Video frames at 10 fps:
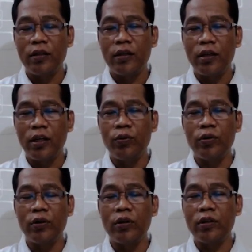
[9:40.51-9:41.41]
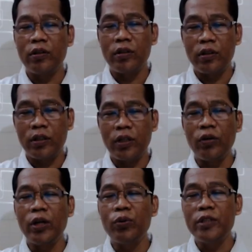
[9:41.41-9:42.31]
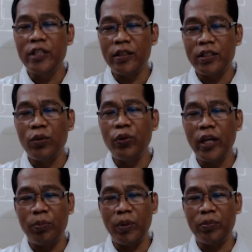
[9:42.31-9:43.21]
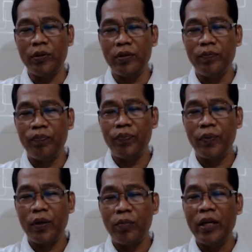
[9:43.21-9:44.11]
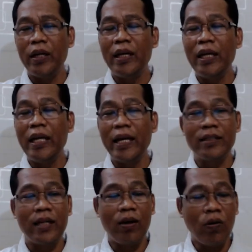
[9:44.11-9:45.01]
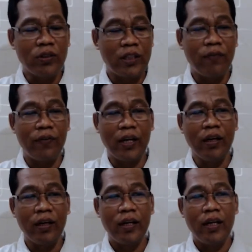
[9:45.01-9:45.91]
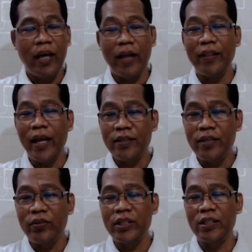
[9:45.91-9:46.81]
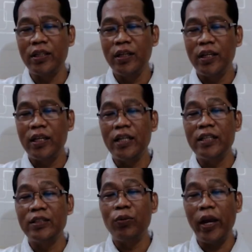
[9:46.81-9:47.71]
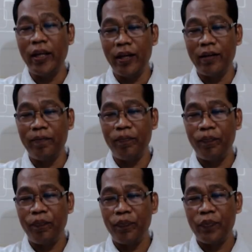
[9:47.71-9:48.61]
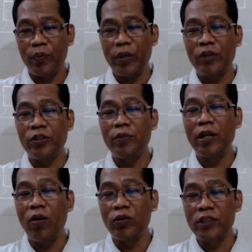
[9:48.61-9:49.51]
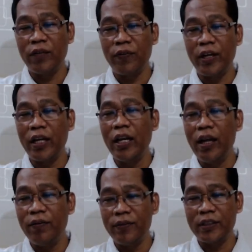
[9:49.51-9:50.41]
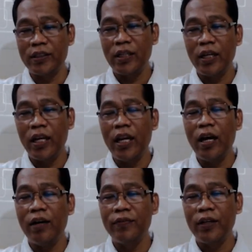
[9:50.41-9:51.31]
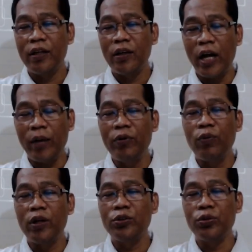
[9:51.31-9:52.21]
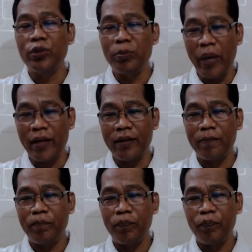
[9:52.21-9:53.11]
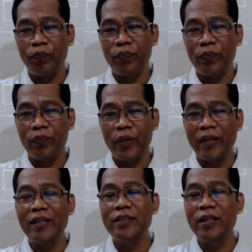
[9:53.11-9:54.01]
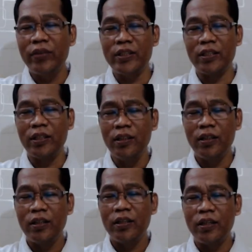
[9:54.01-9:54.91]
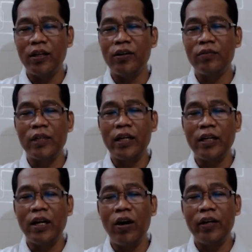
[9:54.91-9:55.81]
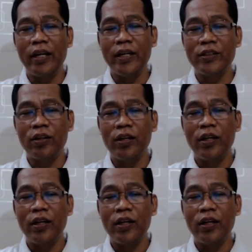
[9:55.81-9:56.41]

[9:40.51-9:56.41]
He will, you know, he will judge the wicked people, but he has the long-suffering, and that's the reason he is waiting. Because of the long suffering, he loved us. He loved everyone to repent, and that's the reason, you know, God is not